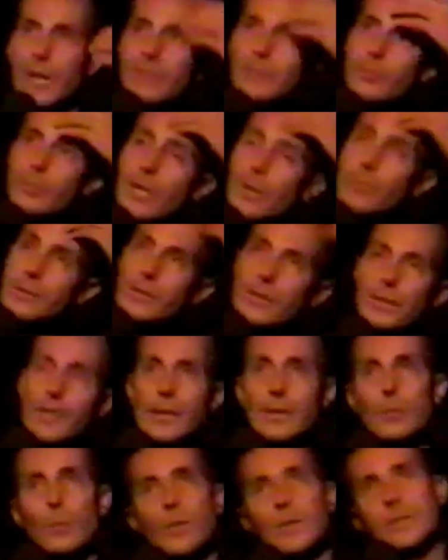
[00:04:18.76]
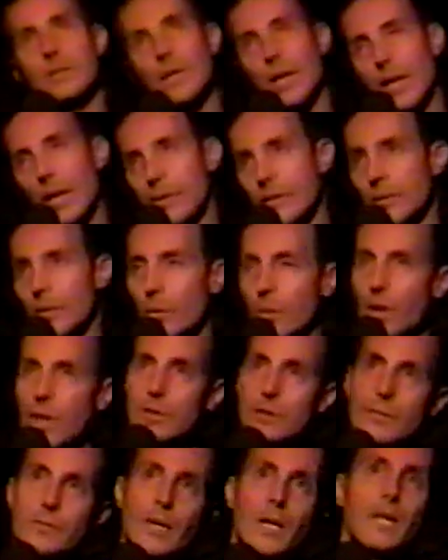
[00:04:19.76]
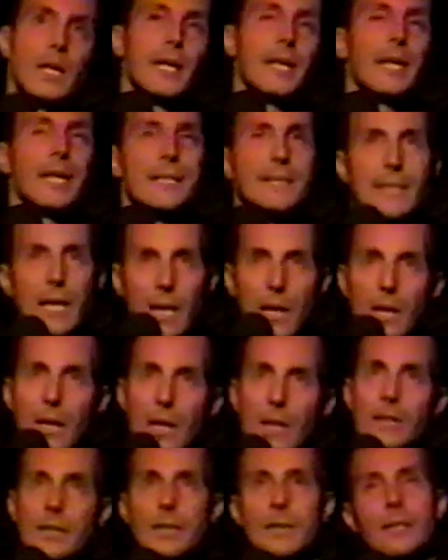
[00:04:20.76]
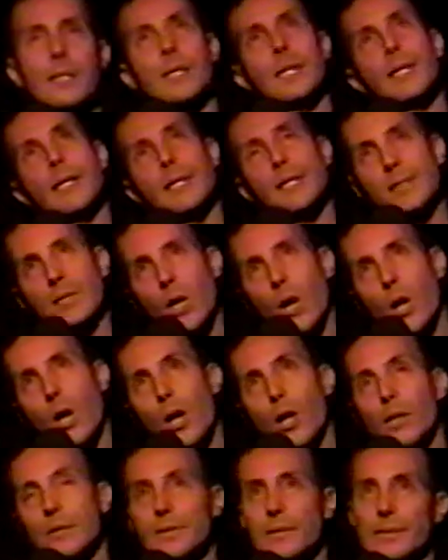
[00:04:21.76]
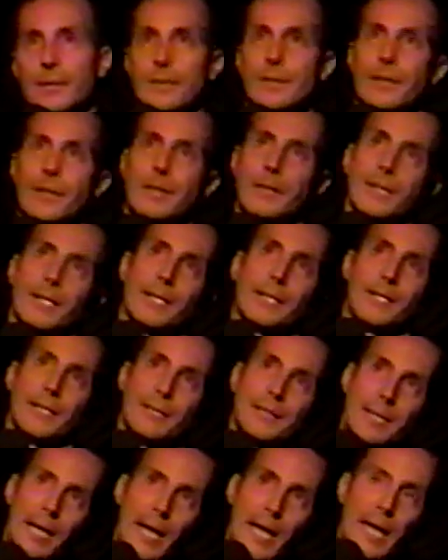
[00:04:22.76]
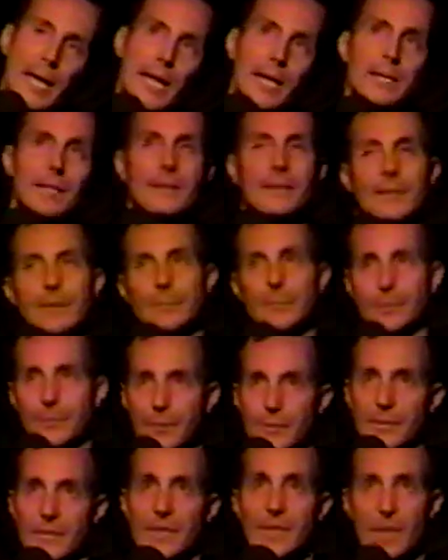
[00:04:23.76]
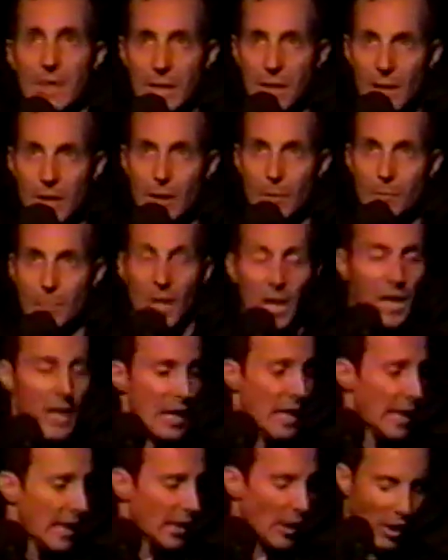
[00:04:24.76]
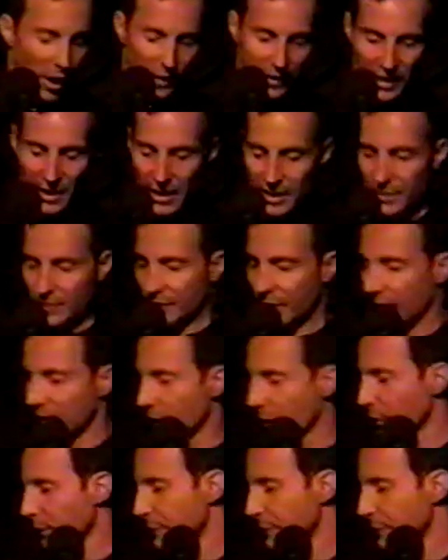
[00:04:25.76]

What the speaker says: so it has to be able to withstand lots of sun and salt and sand and cum and all kinds of